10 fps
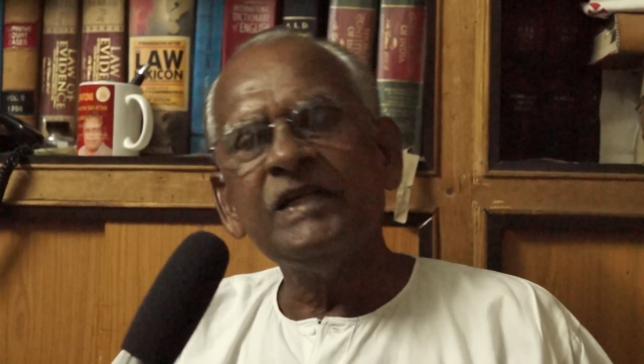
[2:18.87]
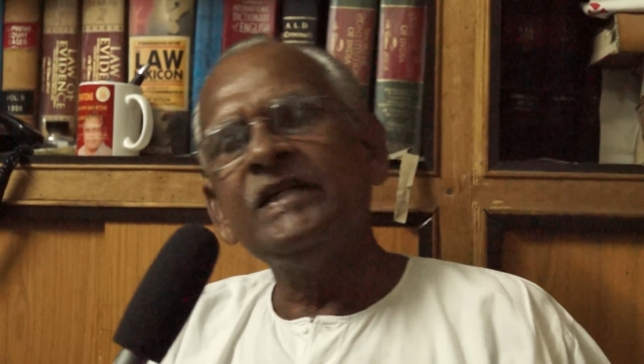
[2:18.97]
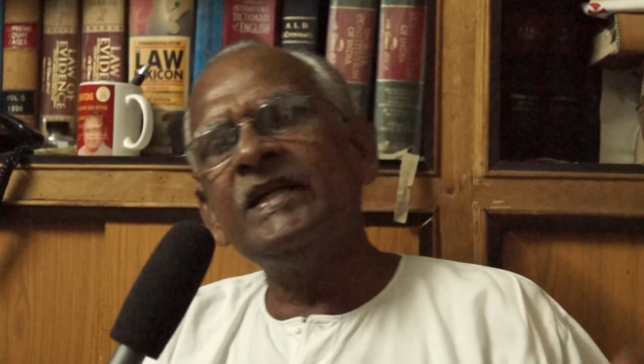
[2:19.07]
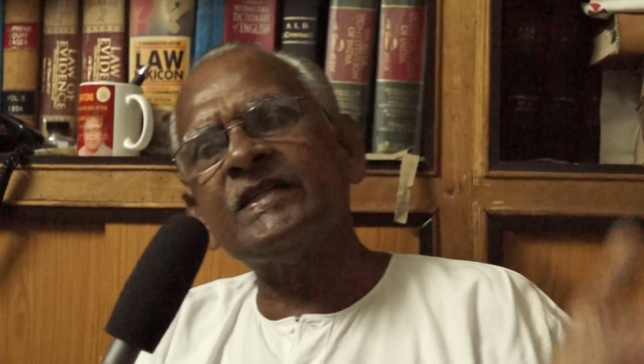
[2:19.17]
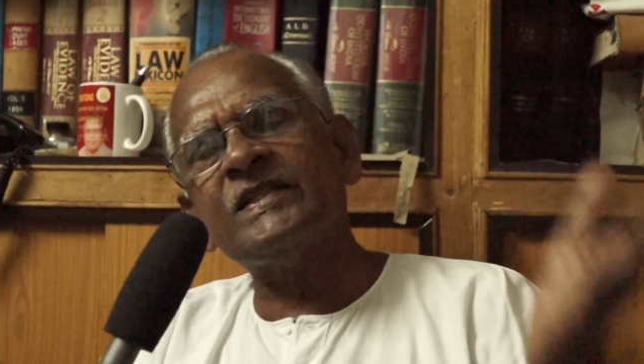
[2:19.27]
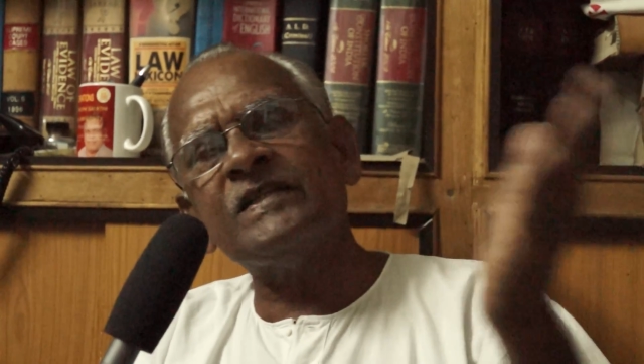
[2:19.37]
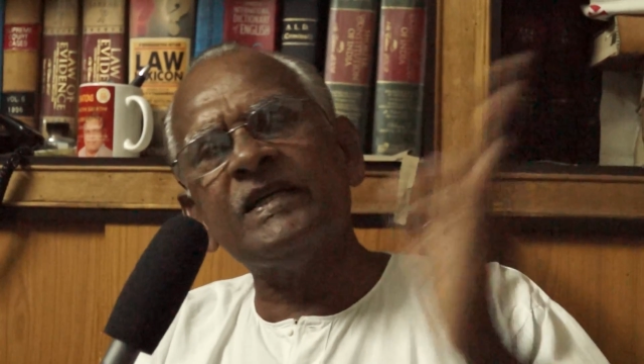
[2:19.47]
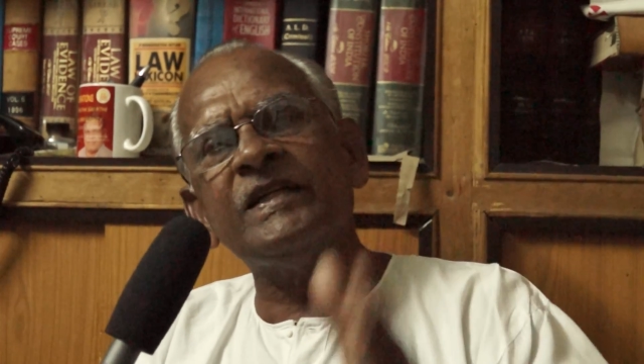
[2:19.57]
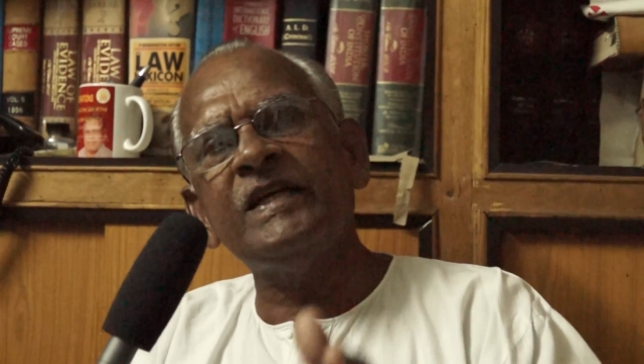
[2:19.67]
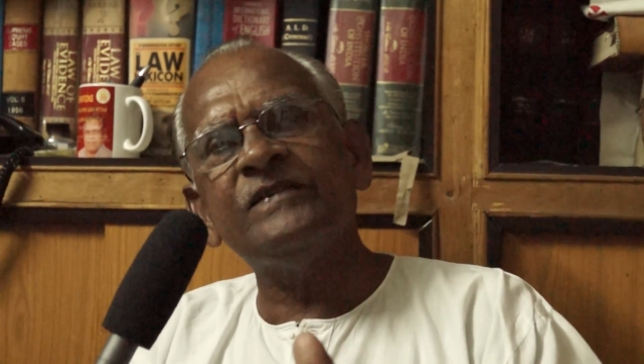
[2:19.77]
next
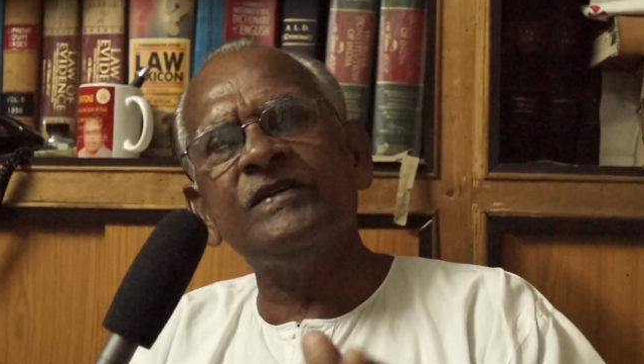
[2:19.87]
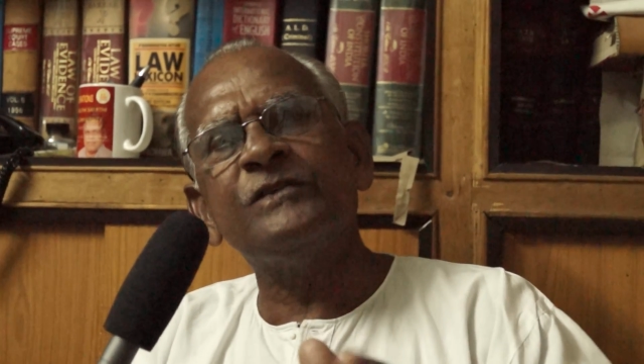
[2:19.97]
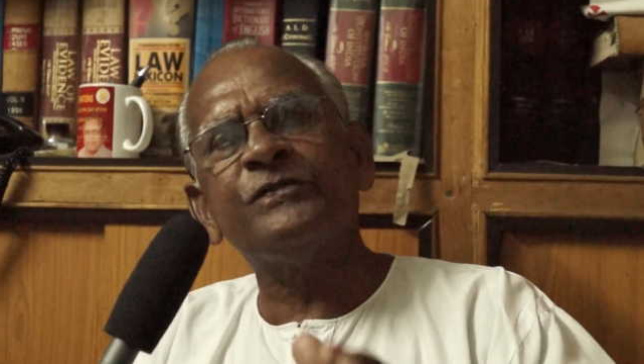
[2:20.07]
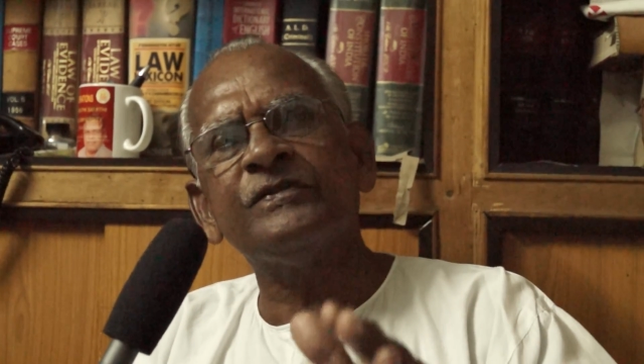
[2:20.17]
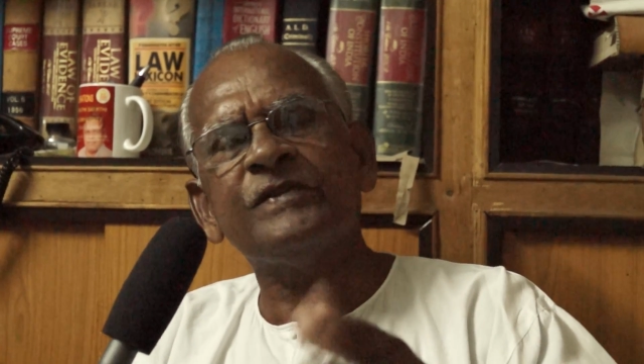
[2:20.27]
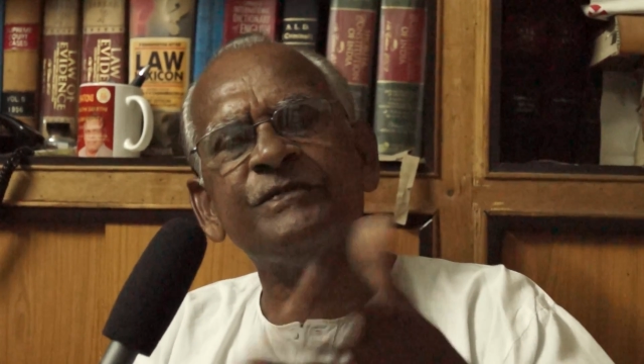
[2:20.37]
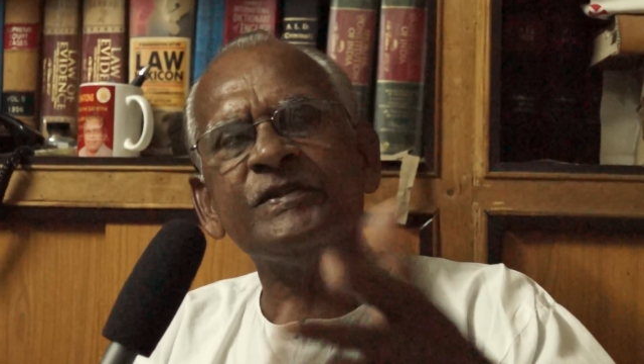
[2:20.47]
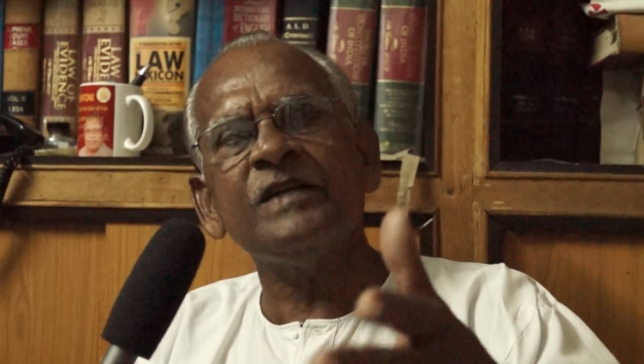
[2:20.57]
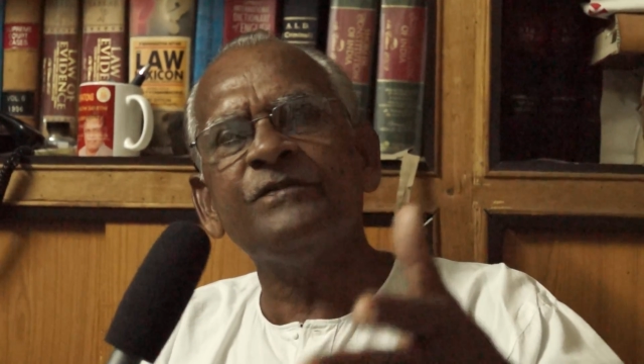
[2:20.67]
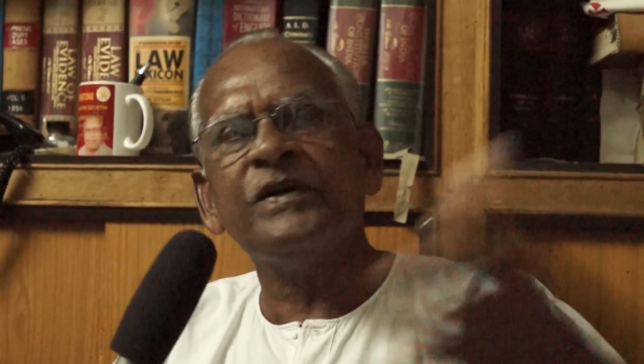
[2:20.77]
30 days is
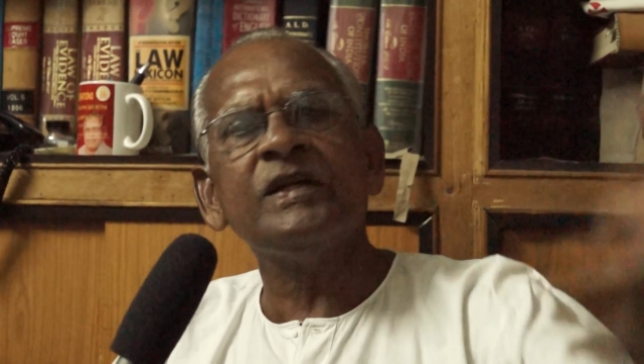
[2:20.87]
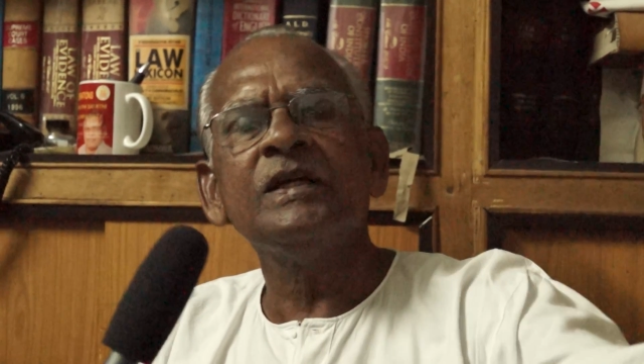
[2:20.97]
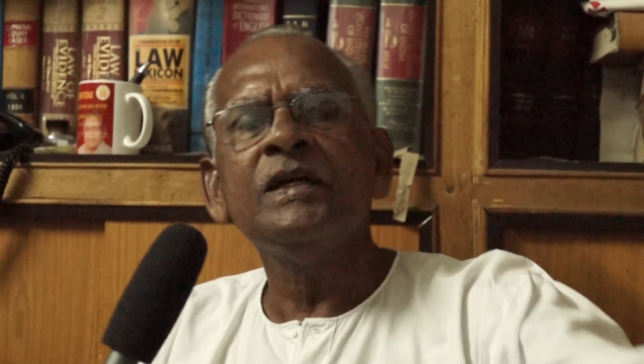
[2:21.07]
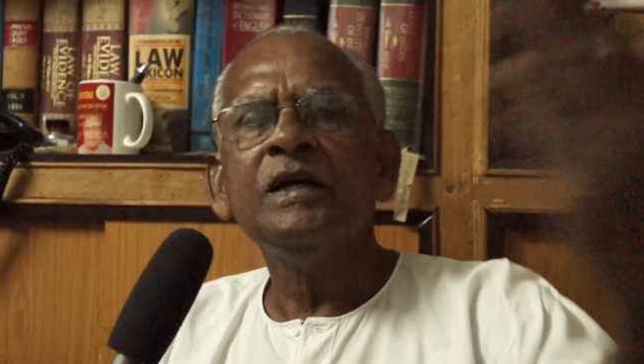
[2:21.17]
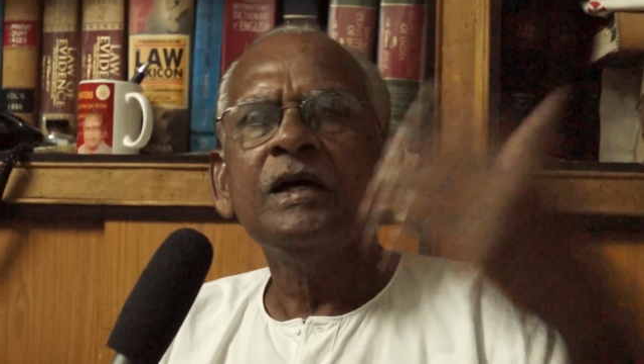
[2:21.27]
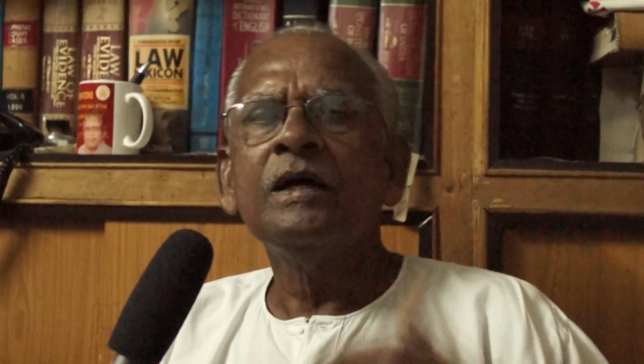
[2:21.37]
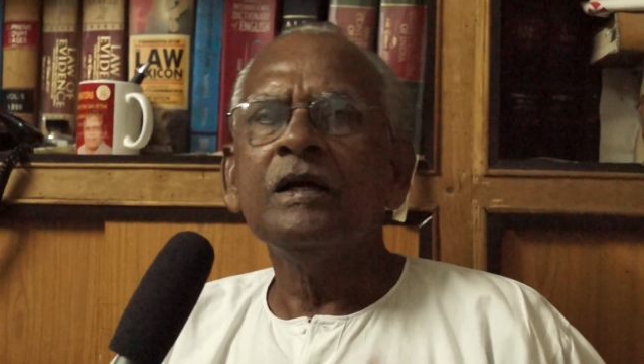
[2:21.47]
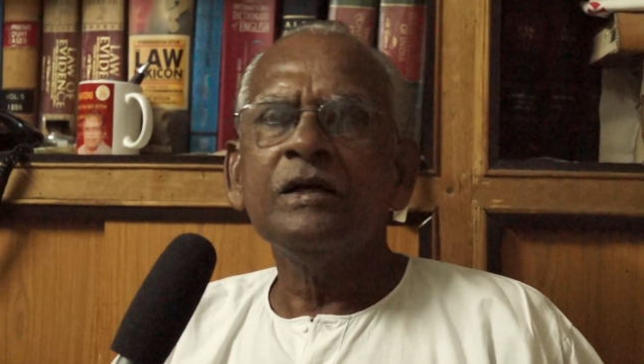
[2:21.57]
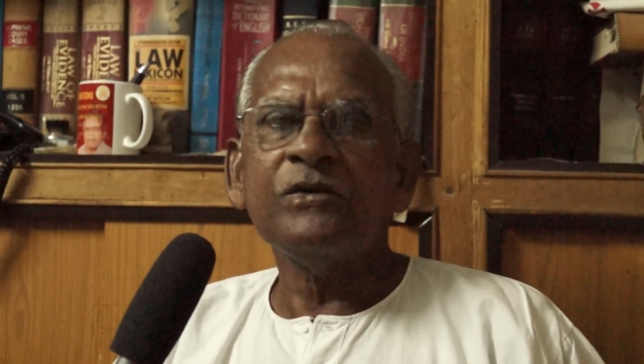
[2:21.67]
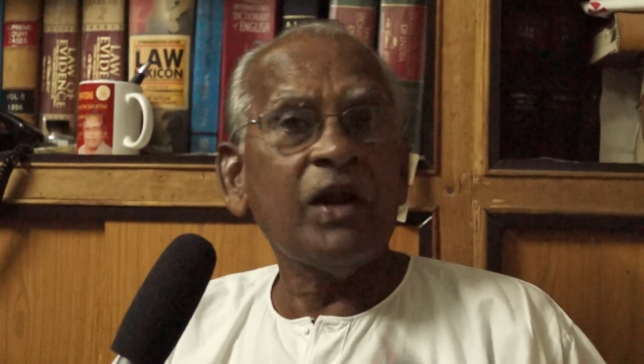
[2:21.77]
sufficient for
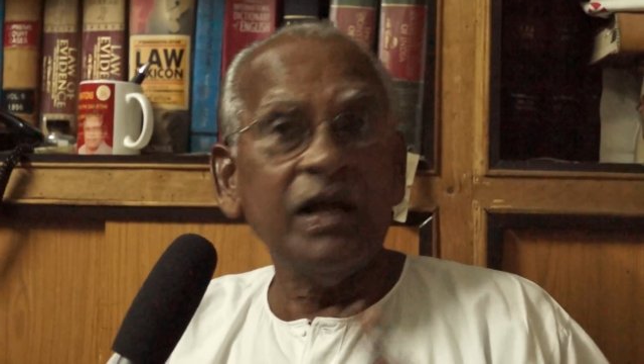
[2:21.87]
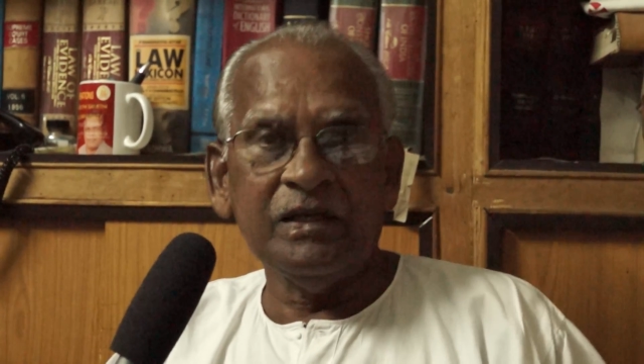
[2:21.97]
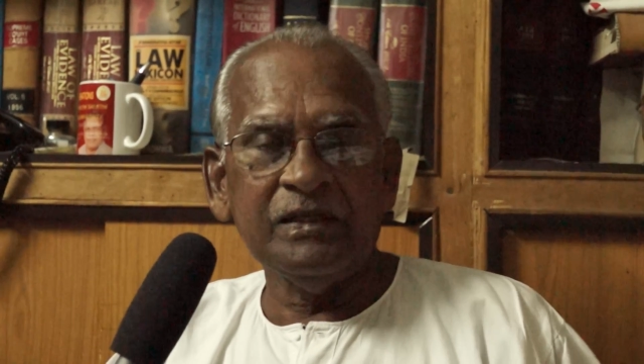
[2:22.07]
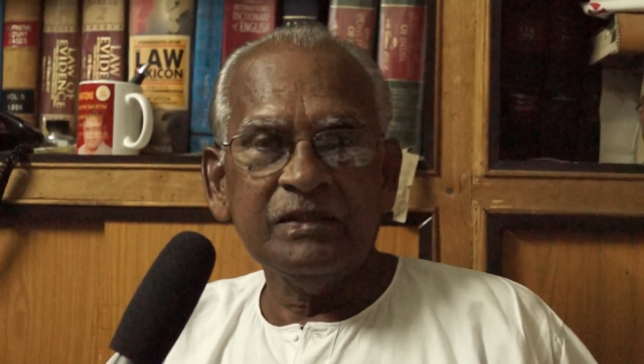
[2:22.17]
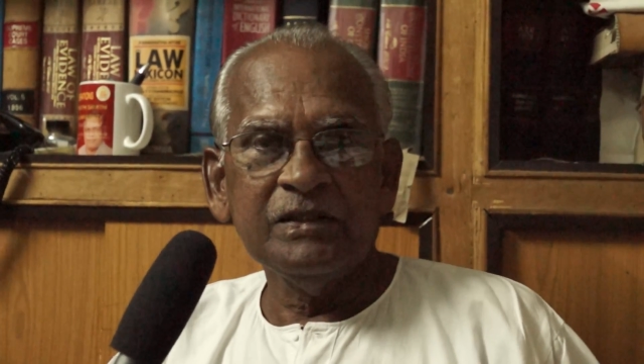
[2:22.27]
trial.